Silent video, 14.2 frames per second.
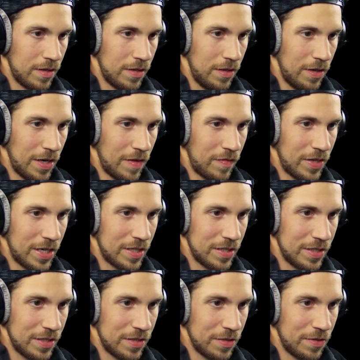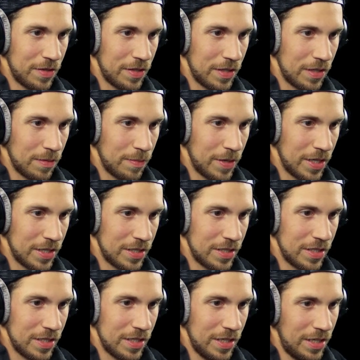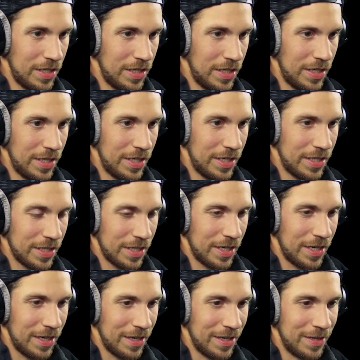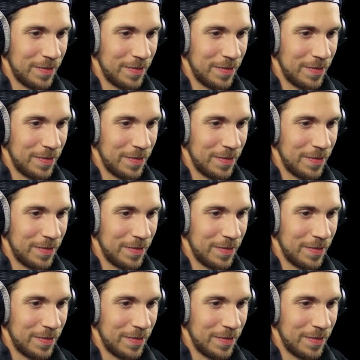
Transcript: You don't have to actually do anything to the bosses. Ah.